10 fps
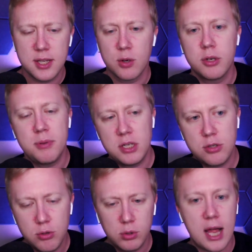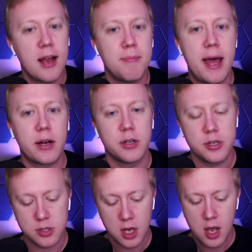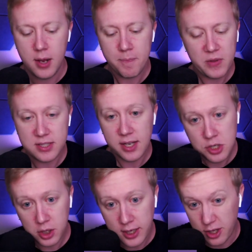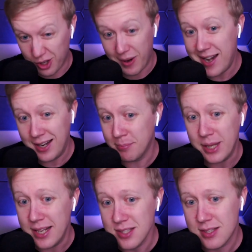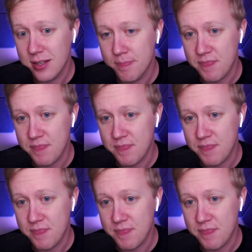There would be two linebackers essentially threatening blitz,